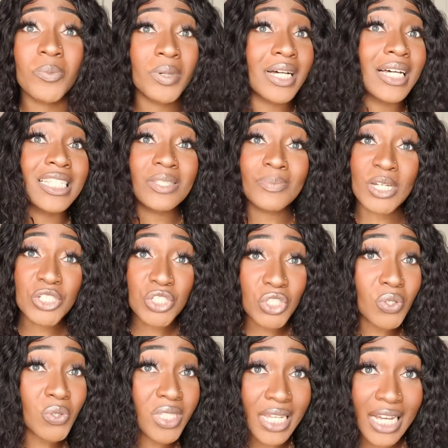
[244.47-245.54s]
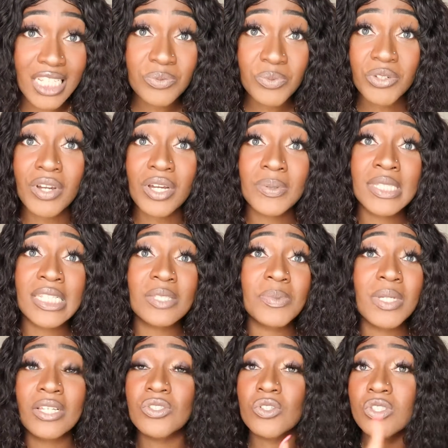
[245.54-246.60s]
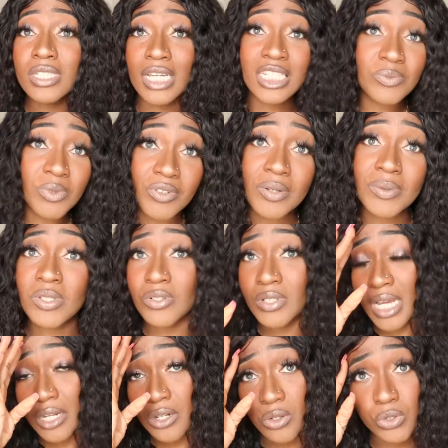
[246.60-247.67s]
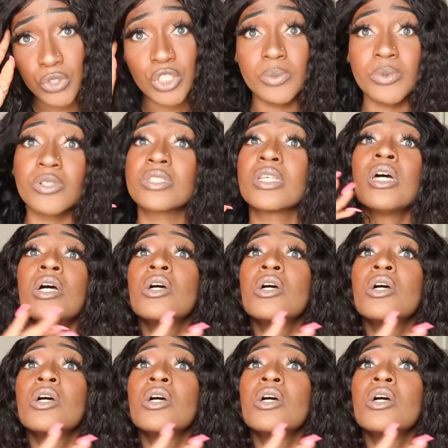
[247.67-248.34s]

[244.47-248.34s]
but especially those science prerequisites, because those science prerequisites are non-negotiables.